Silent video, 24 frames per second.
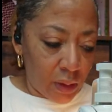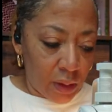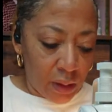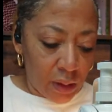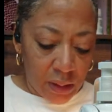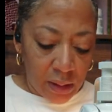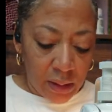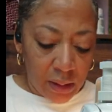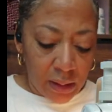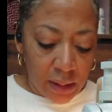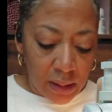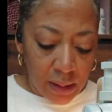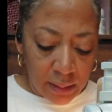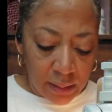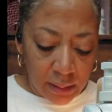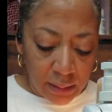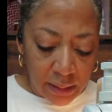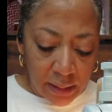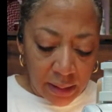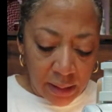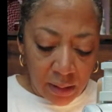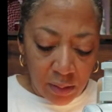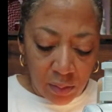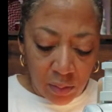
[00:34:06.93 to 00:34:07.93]
And I
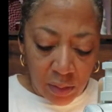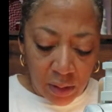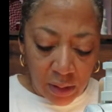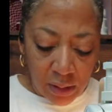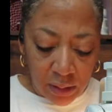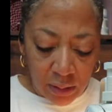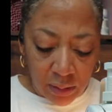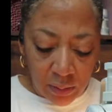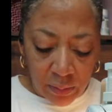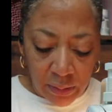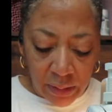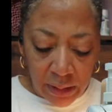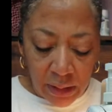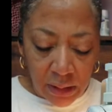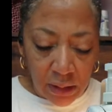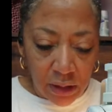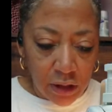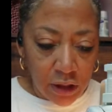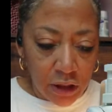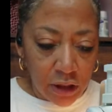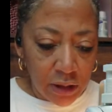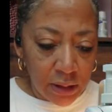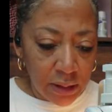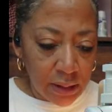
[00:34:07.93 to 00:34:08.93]
think my thread
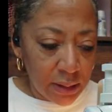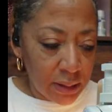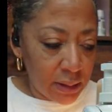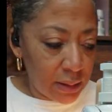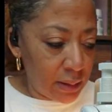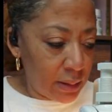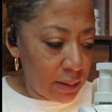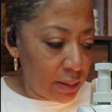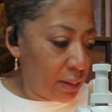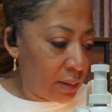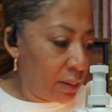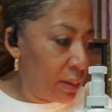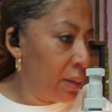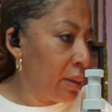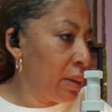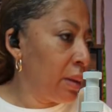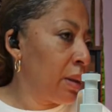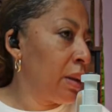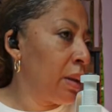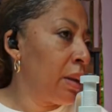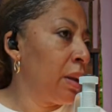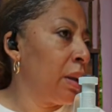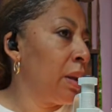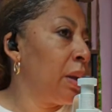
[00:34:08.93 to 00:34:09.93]
just
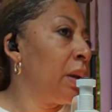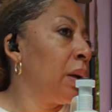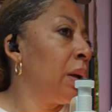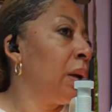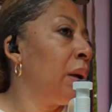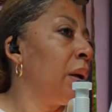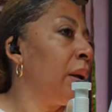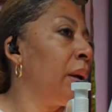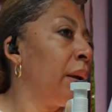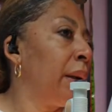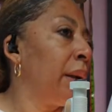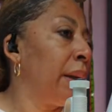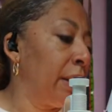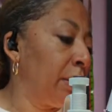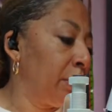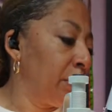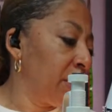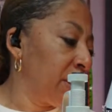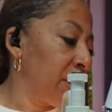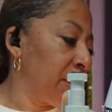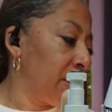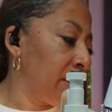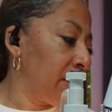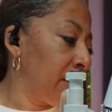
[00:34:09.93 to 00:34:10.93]
will
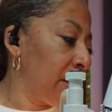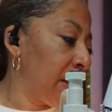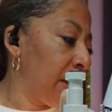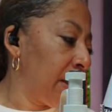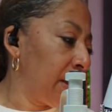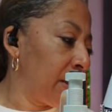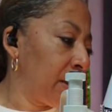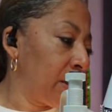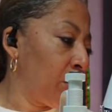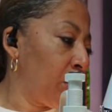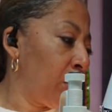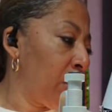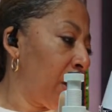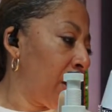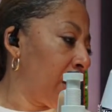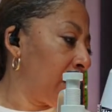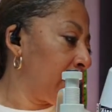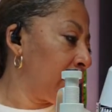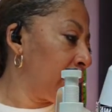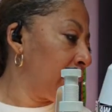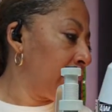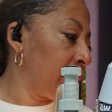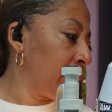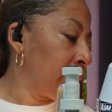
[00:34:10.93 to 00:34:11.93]
be at the bottom,